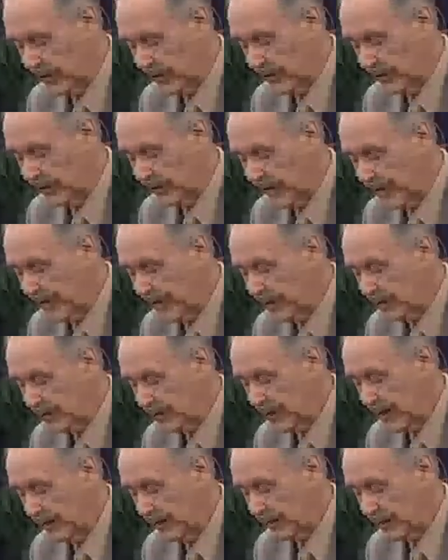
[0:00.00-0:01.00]
These
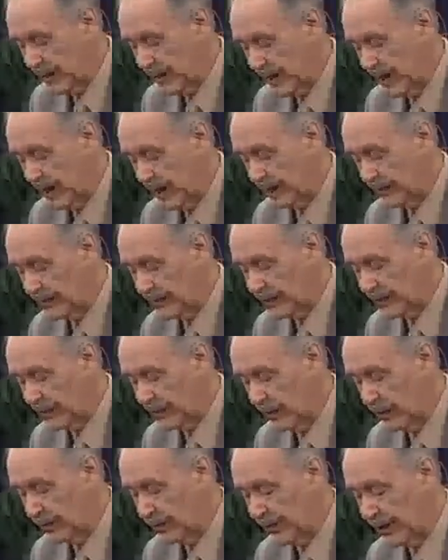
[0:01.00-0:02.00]
have come
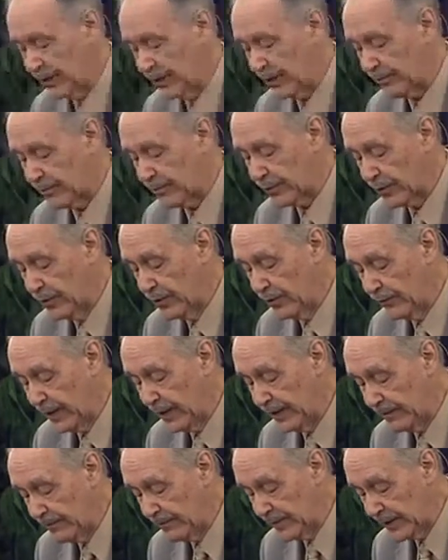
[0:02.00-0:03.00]
so that the
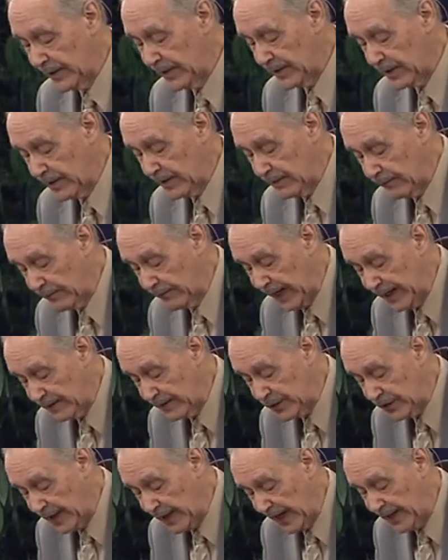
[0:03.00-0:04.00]
proven
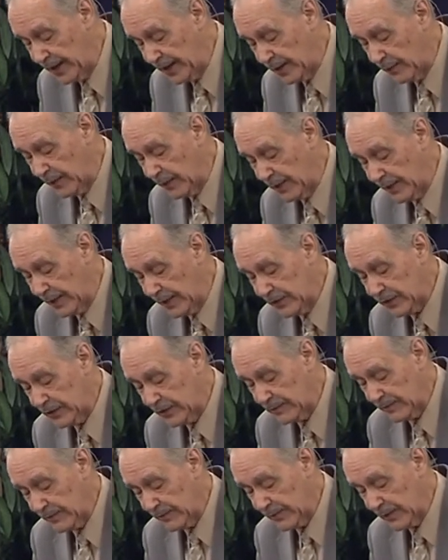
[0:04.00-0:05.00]
faith, genuineness
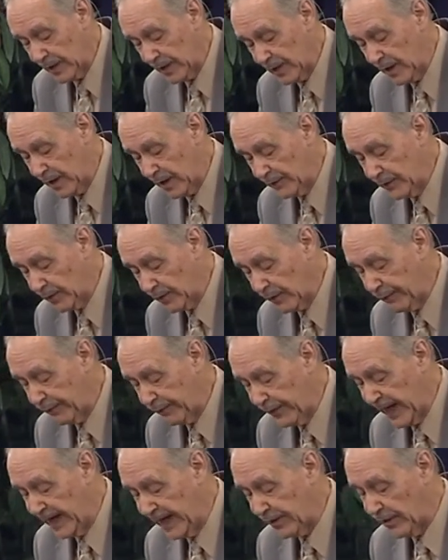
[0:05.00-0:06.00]
of your
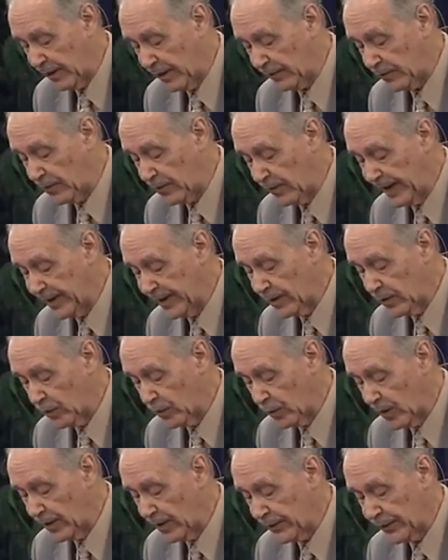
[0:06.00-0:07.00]
faith of greater
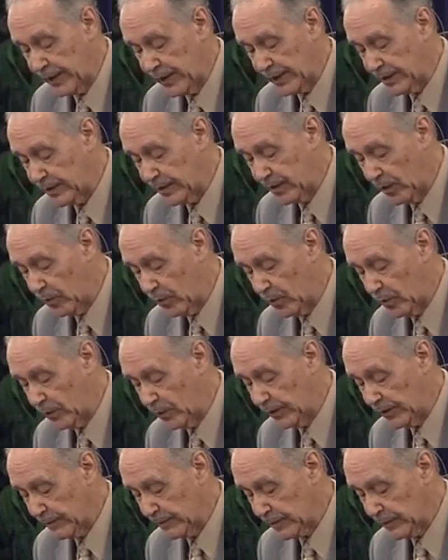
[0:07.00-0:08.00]
worth than
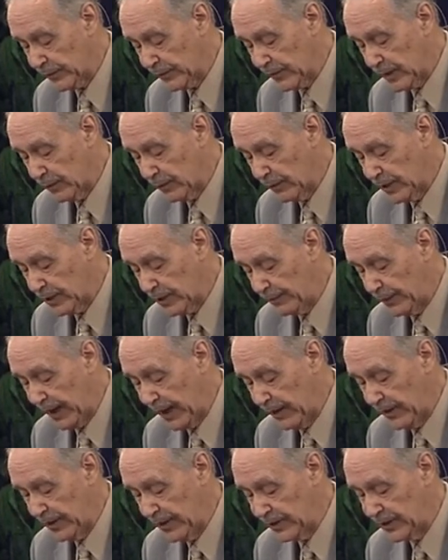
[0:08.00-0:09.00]
gold, which
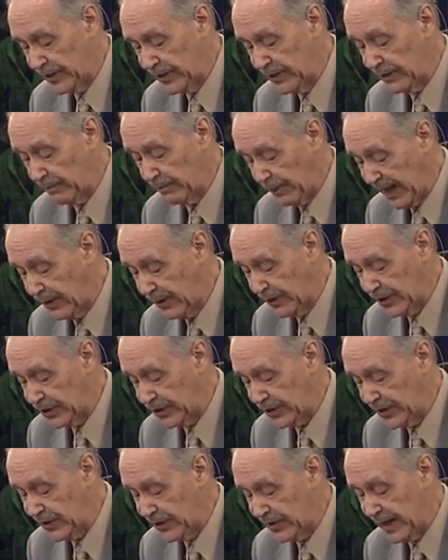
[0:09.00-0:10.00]
perishes,
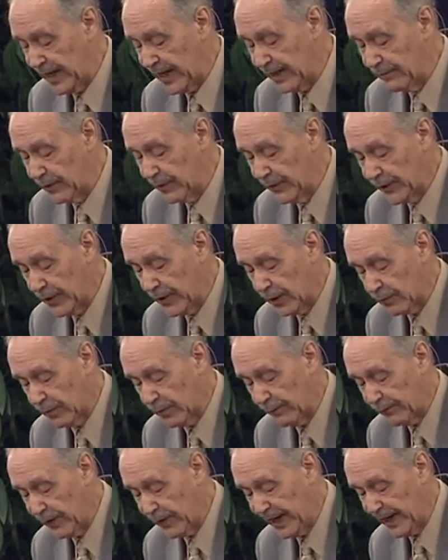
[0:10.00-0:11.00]
perishes even though
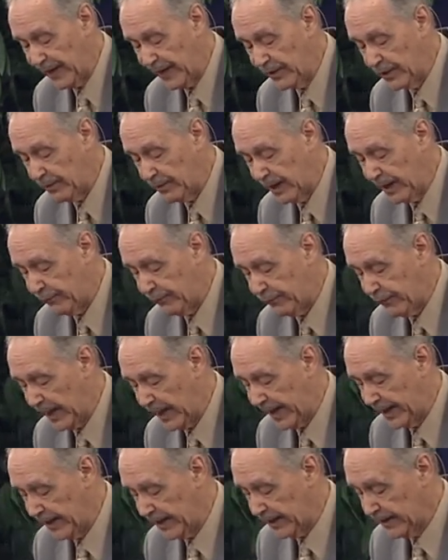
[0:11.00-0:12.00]
refined by
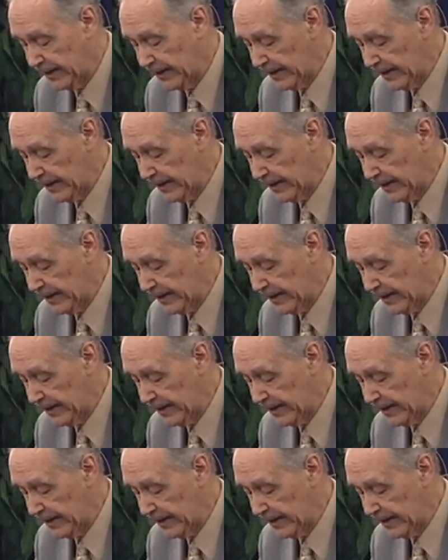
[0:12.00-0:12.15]
fire,